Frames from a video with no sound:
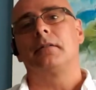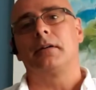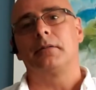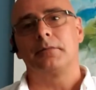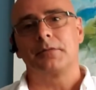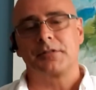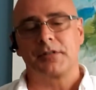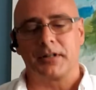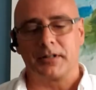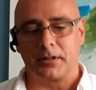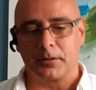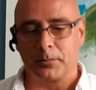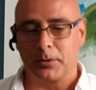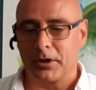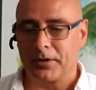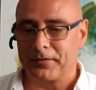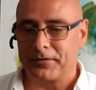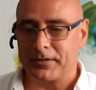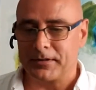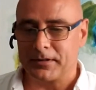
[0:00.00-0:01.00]
I wish I had
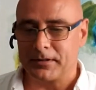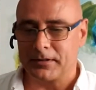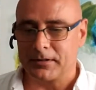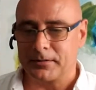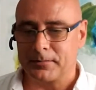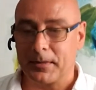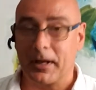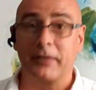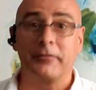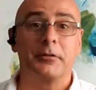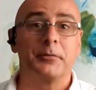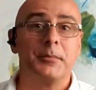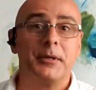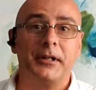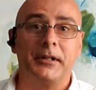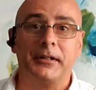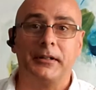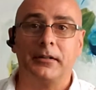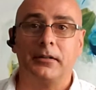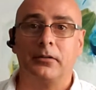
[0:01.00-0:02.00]
brought the Mavic
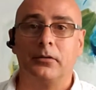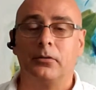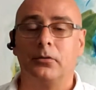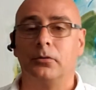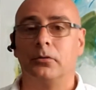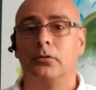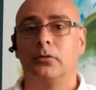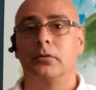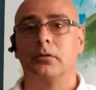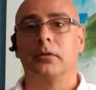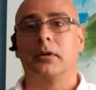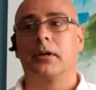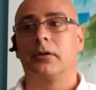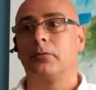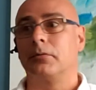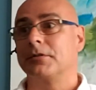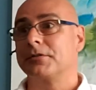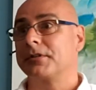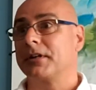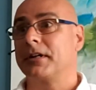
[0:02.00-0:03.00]
Mini, or
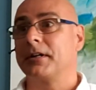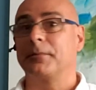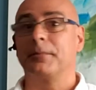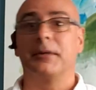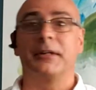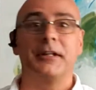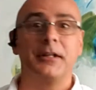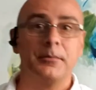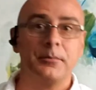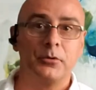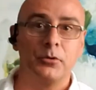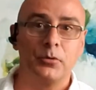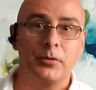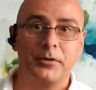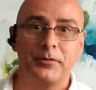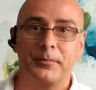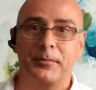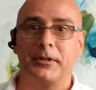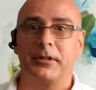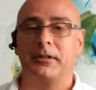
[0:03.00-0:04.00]
I wish I had my gimbal
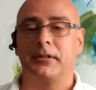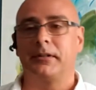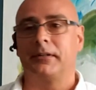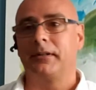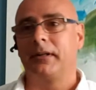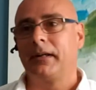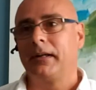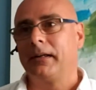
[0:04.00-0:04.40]
with me,